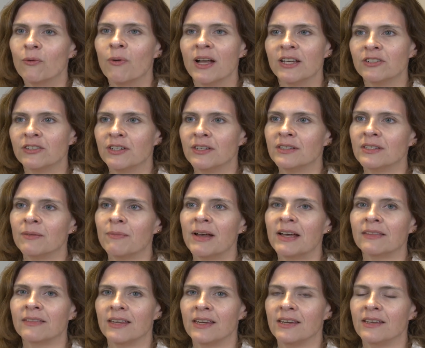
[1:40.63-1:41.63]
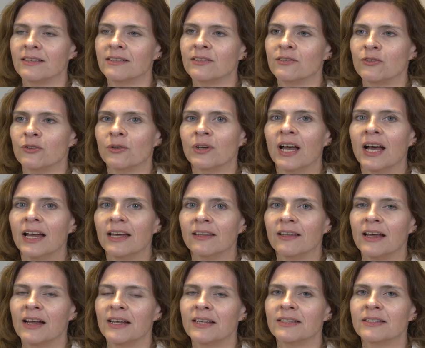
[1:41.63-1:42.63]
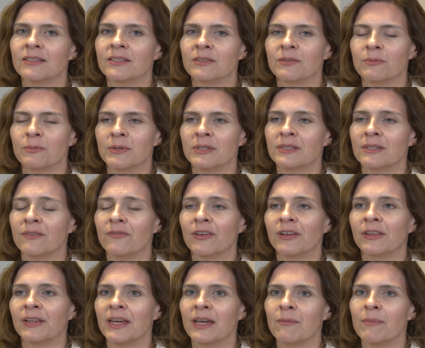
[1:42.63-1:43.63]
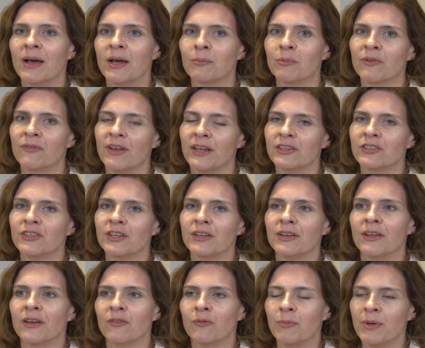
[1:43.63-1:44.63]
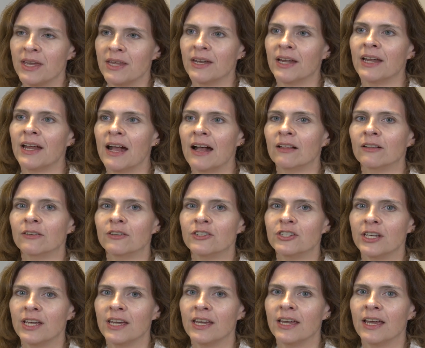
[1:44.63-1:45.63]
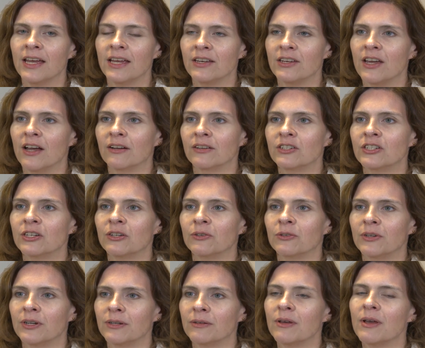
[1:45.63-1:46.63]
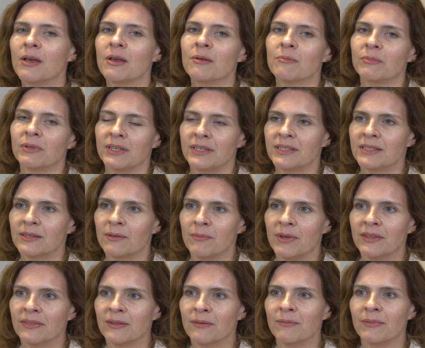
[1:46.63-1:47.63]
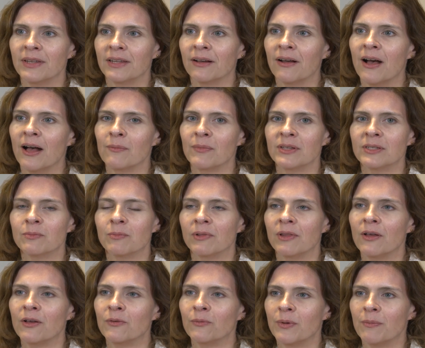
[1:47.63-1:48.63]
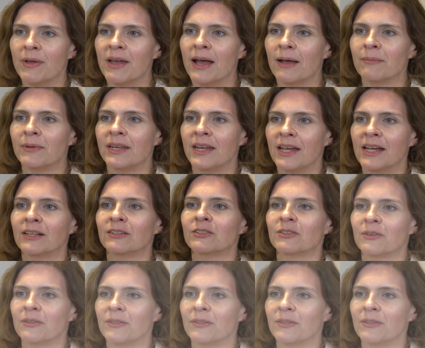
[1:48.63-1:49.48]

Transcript: questions about these new guidelines, specifically about prevention of peanut allergy in young children, please submit them in the comments below and we'd be happy to answer